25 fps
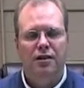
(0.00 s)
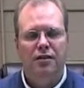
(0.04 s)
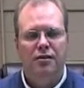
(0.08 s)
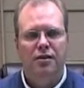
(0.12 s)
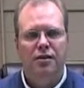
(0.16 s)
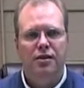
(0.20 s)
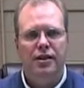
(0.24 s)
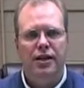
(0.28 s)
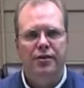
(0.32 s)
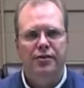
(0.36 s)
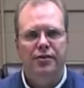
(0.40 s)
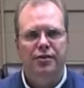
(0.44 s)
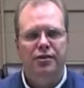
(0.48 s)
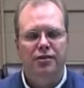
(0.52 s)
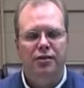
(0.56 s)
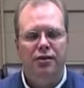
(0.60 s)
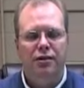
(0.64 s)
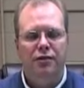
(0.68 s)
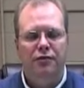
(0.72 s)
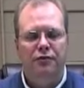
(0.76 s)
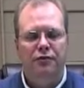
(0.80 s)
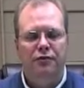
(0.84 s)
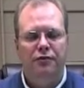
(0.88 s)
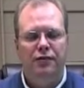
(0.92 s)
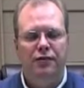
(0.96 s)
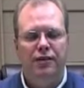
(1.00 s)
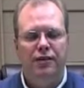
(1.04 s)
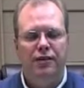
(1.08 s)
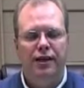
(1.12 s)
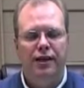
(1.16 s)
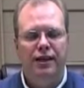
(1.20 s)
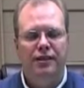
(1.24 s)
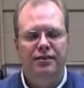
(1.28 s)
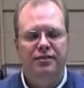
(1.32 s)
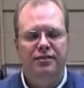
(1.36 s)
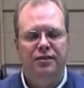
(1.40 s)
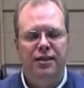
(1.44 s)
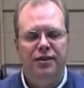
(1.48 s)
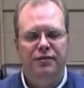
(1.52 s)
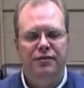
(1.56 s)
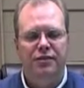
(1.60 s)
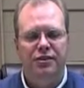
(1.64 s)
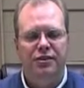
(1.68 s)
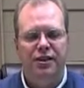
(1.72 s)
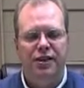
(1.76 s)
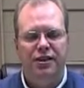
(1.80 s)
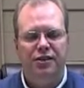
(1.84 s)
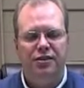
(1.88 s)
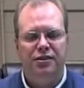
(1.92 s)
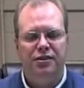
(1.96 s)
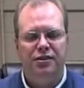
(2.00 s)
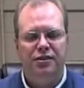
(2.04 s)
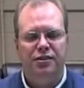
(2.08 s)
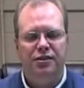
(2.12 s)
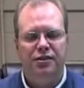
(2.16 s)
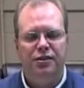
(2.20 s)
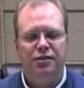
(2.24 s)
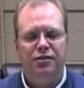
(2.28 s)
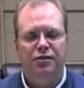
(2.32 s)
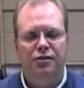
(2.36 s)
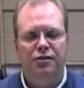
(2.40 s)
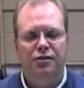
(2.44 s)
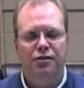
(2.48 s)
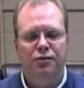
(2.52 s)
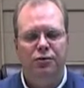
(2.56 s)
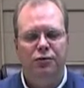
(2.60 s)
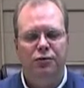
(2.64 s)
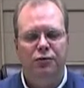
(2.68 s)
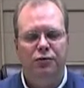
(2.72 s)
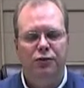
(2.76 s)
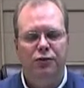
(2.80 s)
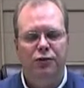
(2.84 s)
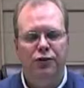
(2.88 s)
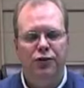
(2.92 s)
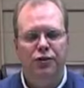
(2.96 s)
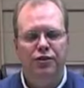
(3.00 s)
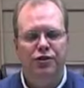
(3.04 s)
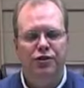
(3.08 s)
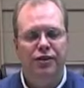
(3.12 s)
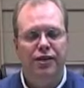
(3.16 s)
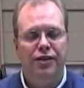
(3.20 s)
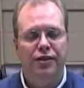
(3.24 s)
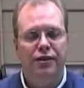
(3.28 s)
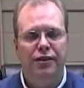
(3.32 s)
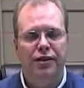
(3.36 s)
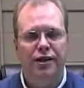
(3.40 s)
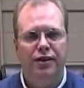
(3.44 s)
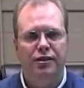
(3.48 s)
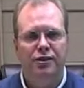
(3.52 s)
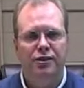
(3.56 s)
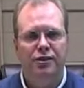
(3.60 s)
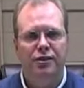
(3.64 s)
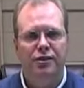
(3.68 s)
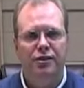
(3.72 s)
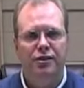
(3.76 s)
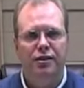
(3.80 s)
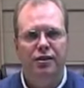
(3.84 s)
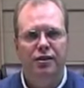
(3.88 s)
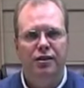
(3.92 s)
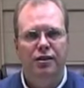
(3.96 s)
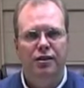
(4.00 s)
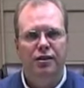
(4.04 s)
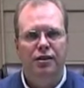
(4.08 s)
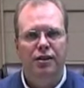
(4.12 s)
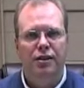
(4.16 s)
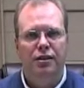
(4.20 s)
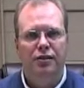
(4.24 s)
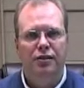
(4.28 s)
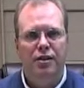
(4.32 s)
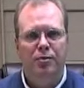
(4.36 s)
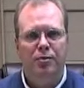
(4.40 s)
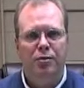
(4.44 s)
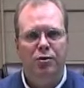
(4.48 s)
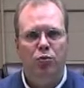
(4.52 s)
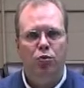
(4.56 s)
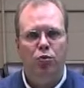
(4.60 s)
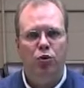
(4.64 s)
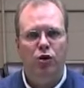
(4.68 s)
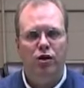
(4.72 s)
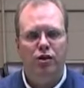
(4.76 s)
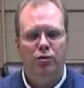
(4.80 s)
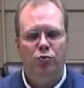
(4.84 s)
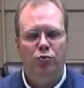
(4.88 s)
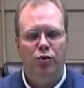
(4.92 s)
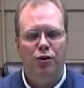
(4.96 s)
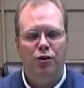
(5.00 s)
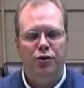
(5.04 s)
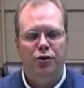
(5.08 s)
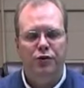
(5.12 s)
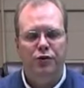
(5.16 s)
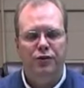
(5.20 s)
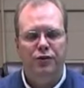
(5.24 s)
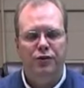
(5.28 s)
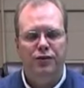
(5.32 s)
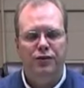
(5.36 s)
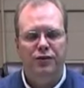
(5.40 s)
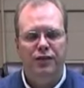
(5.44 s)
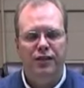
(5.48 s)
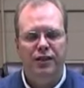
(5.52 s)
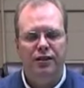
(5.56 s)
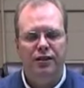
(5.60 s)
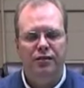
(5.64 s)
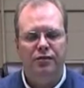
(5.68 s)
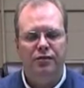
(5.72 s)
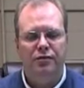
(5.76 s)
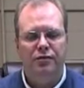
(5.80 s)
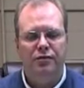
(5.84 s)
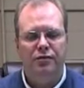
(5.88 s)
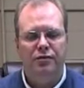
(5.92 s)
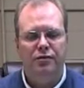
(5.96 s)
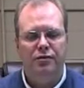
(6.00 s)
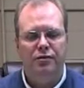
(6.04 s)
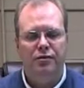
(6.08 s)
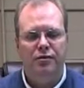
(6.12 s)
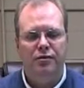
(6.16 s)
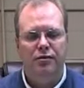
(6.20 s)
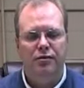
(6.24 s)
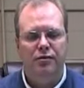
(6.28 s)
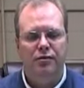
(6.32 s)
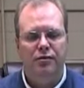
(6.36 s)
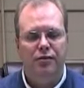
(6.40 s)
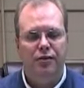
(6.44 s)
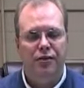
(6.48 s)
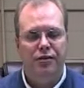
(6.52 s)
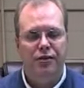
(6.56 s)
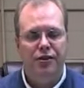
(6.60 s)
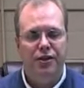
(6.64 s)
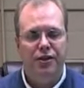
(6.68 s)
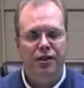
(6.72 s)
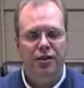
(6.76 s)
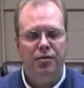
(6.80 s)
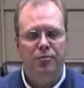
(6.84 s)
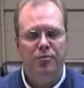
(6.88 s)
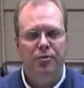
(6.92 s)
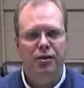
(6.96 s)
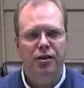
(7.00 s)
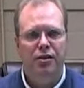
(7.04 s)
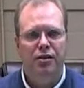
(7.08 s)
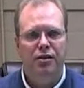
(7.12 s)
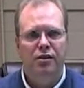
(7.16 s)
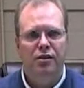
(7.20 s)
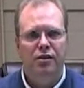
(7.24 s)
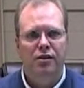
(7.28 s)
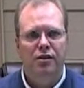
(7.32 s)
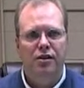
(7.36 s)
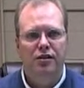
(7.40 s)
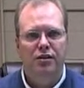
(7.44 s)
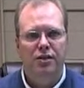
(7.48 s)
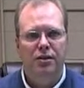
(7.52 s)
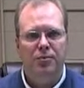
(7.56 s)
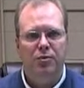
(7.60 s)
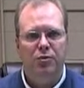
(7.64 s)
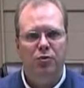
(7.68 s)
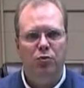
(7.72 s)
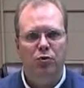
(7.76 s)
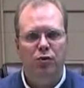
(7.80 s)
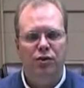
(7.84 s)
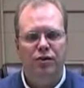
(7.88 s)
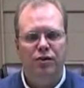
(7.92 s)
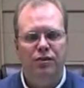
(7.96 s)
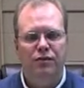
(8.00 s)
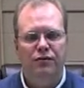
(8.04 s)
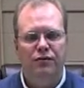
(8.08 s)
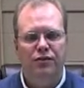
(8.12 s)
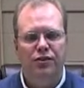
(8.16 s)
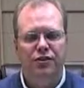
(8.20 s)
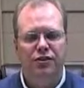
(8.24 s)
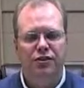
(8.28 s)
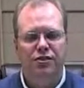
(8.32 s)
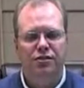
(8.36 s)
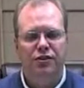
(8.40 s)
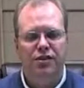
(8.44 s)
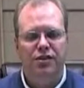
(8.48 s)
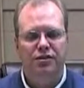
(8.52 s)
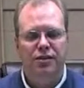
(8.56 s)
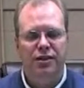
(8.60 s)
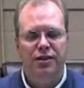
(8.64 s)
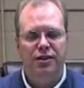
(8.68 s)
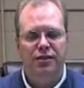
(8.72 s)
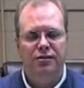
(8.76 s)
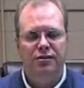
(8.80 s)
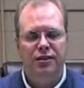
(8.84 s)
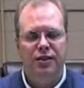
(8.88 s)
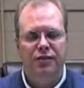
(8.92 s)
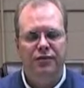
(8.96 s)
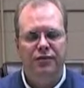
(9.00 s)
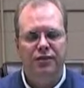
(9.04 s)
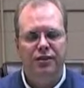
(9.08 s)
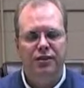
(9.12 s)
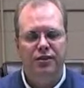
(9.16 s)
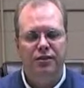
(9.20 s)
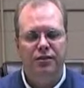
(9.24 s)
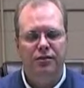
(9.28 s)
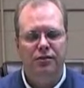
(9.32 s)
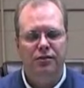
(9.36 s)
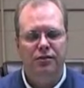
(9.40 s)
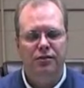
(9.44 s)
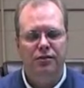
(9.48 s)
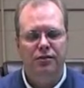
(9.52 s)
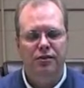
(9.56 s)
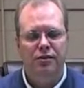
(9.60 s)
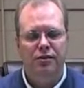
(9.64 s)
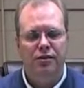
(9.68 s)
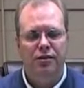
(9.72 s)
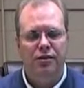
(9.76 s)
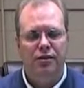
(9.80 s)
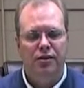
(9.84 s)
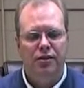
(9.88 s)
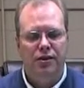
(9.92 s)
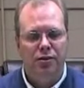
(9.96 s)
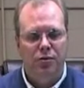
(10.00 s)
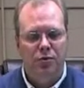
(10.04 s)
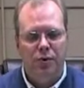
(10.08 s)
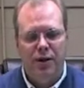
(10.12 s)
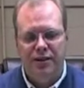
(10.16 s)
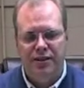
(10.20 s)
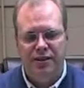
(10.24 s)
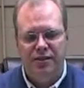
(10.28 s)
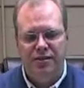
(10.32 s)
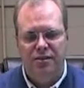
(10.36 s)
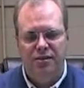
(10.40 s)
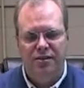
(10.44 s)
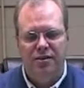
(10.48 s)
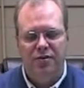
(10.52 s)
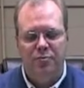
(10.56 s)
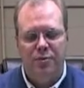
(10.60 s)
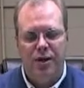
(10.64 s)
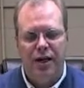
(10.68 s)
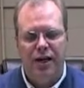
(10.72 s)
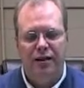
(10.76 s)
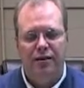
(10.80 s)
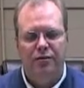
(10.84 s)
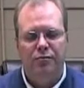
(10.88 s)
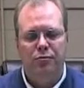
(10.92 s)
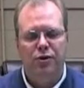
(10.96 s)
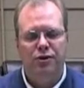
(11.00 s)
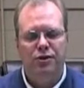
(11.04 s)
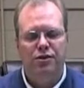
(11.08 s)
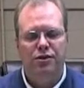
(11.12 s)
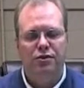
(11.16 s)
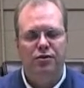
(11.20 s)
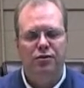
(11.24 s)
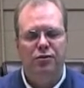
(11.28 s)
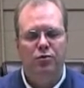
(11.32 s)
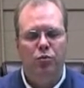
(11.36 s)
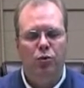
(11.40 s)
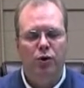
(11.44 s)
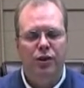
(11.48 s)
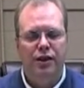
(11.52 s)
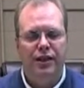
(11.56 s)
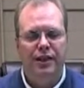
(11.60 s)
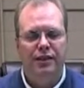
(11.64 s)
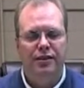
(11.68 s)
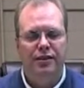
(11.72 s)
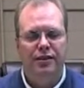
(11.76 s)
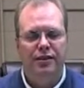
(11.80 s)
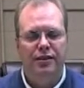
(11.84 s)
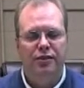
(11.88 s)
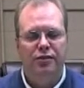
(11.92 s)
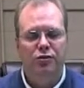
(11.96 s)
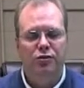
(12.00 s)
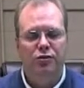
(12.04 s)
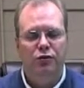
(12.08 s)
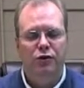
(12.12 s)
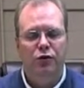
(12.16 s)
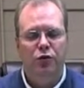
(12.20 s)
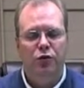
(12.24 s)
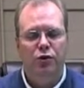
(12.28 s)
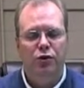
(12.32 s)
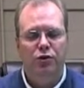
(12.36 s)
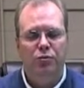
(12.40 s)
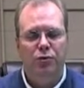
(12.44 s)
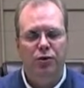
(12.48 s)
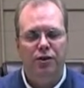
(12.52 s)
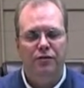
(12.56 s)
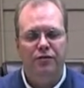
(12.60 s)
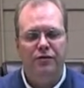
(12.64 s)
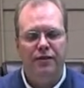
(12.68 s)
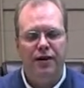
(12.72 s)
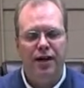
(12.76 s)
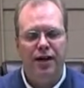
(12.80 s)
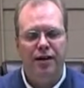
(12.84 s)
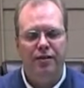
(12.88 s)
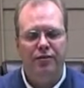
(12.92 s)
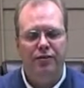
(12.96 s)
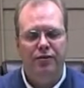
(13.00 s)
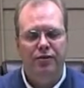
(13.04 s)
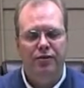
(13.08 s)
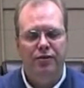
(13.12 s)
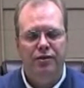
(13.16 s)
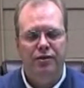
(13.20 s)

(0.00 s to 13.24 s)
The letter itself has 7 sections. These include: first, the introduction in chapter 1, 1-15. The theme in chapter 1, verses 16 and 17. The righteousness of man, which is in 1:18 to 4:25.